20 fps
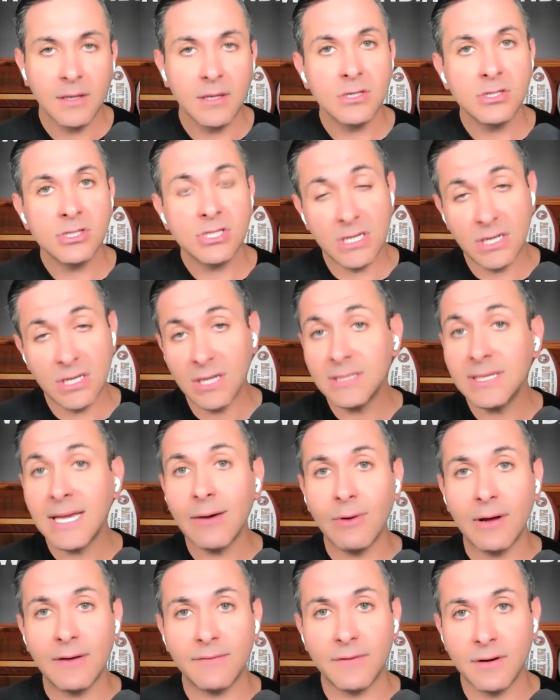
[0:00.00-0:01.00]
She does,
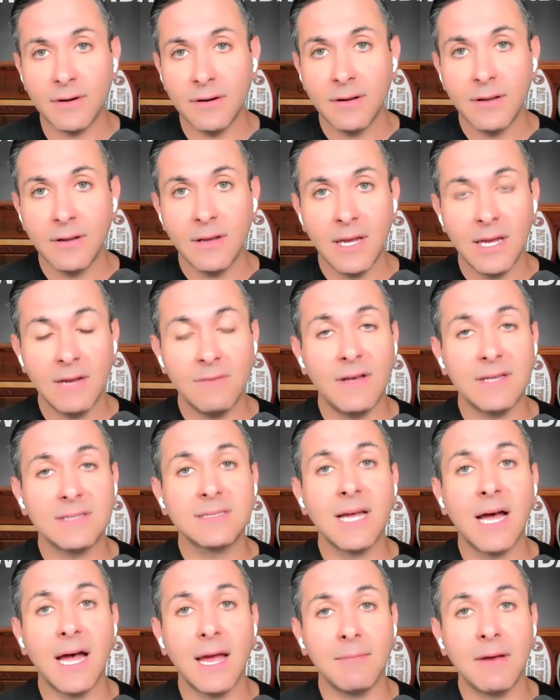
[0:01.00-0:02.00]
however, invest
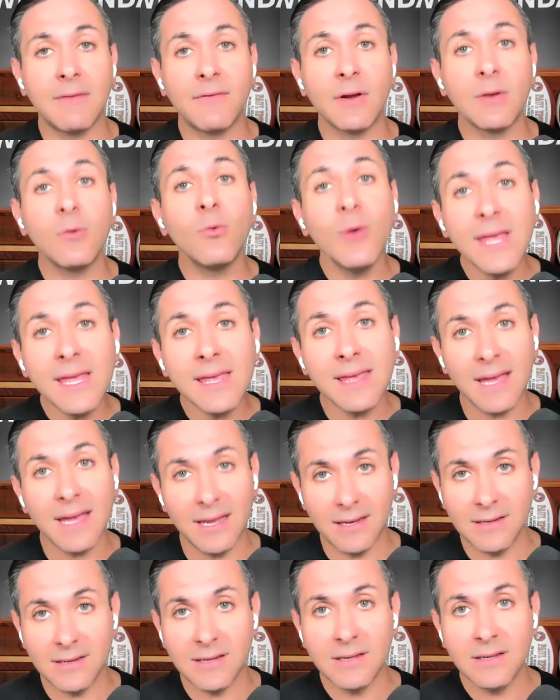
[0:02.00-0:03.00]
time every
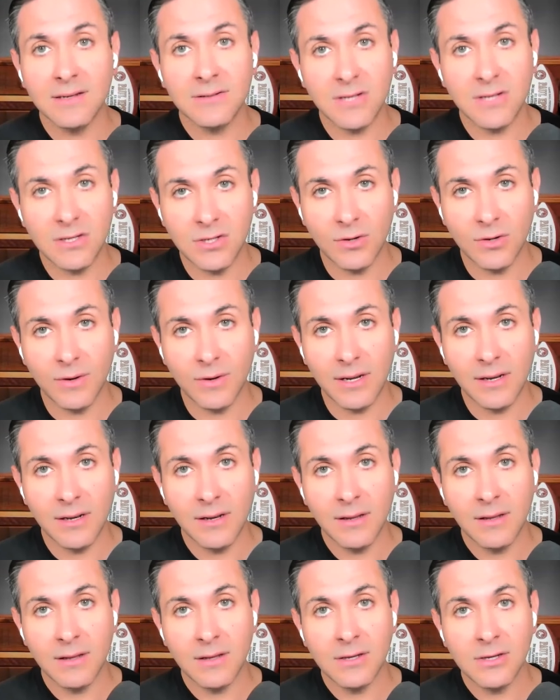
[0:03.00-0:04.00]
weekend to do it.
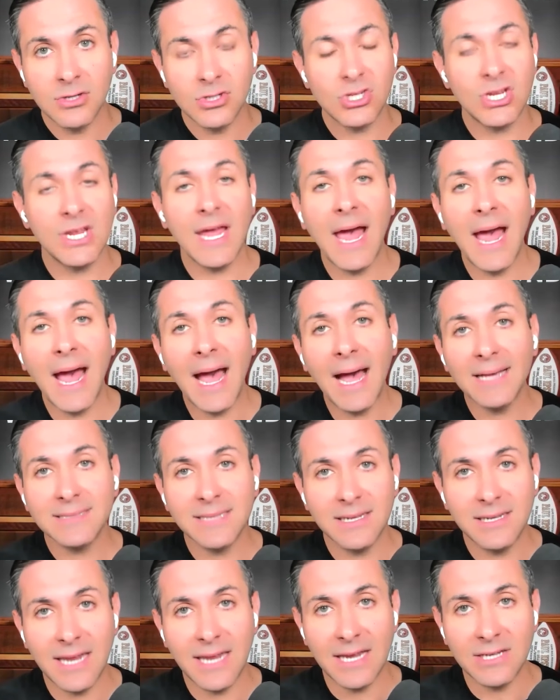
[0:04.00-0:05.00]
She has
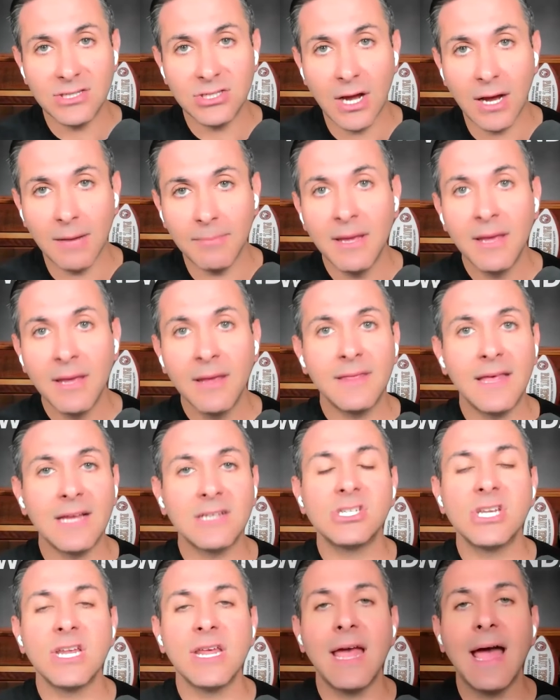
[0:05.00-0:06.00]
a day job that
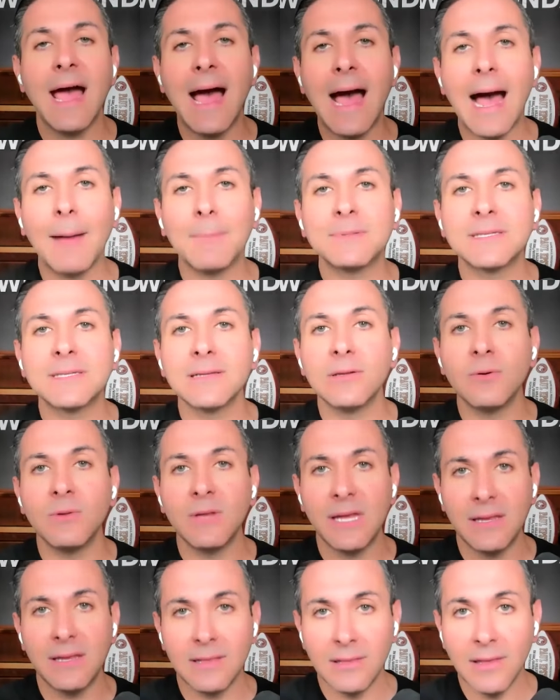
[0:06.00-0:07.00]
she
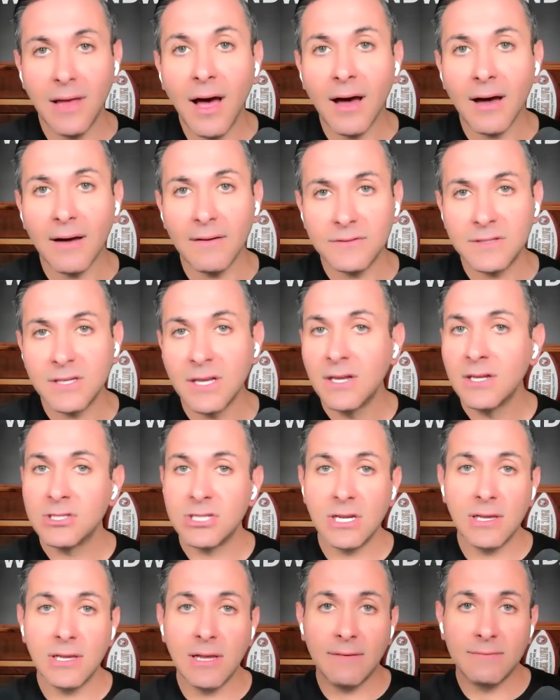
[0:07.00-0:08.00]
absolutely loves.
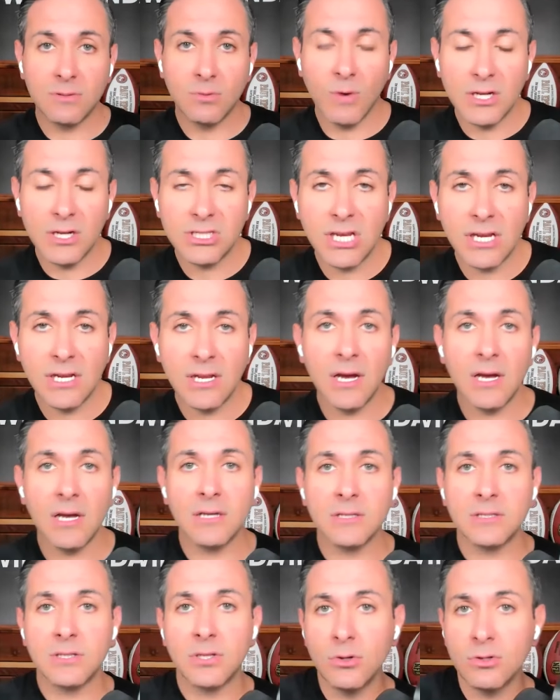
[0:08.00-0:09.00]
She loves what she
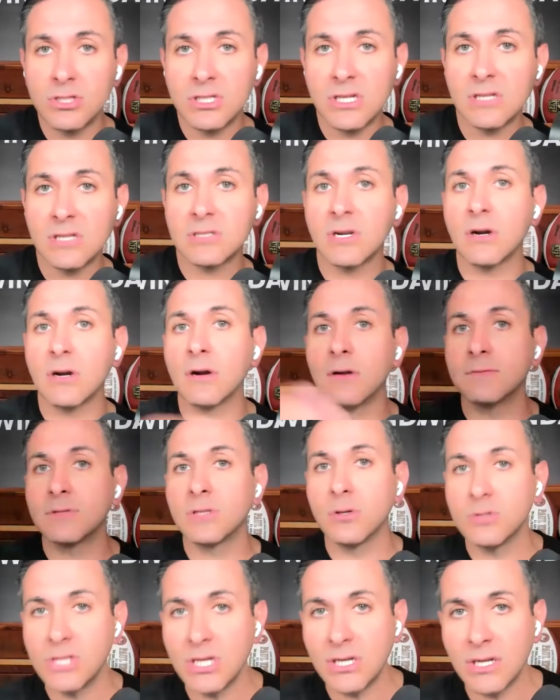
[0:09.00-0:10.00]
does, who she serves,
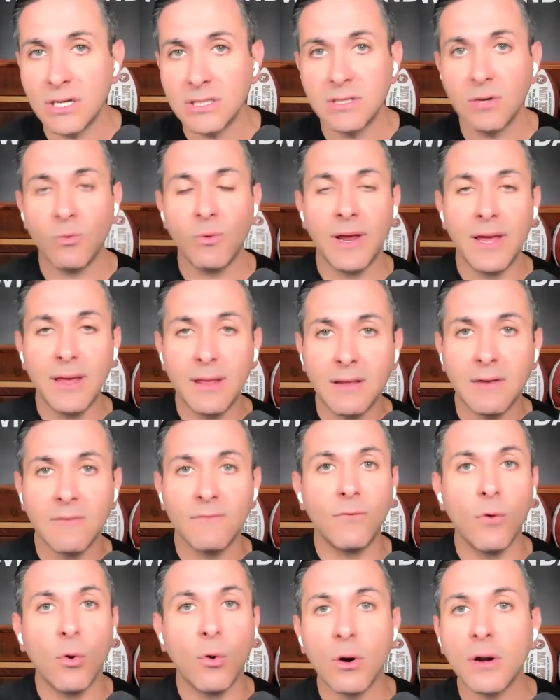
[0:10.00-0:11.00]
who she does it with and
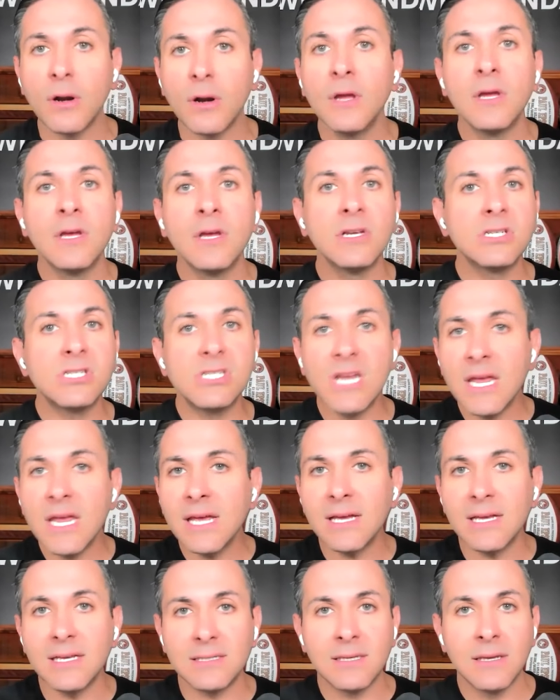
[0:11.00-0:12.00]
for. She
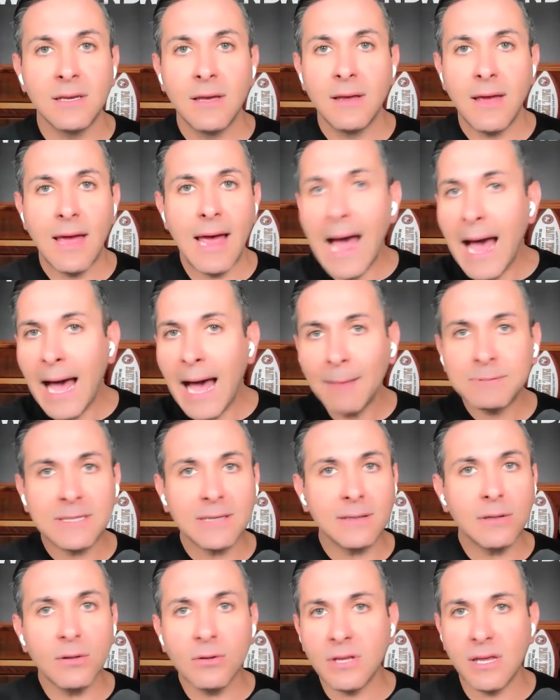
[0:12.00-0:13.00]
is
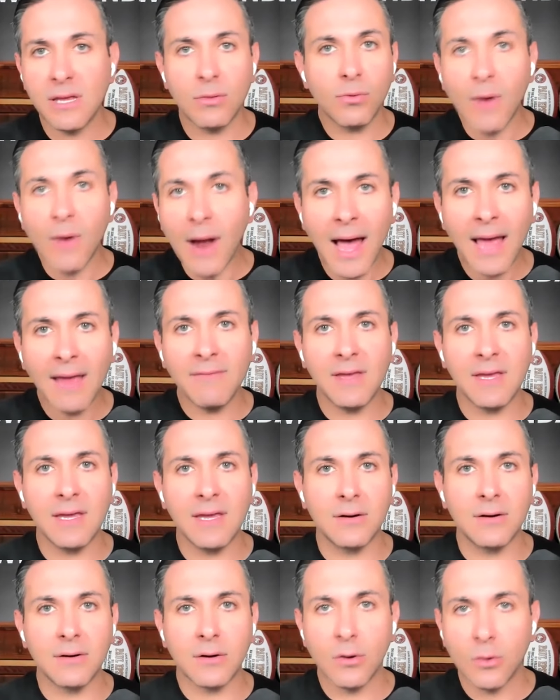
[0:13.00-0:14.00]
absolutely thriving in
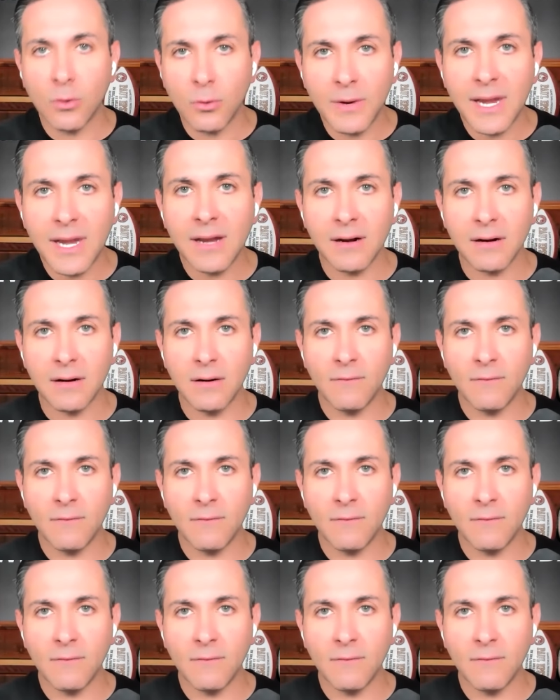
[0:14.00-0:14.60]
her career,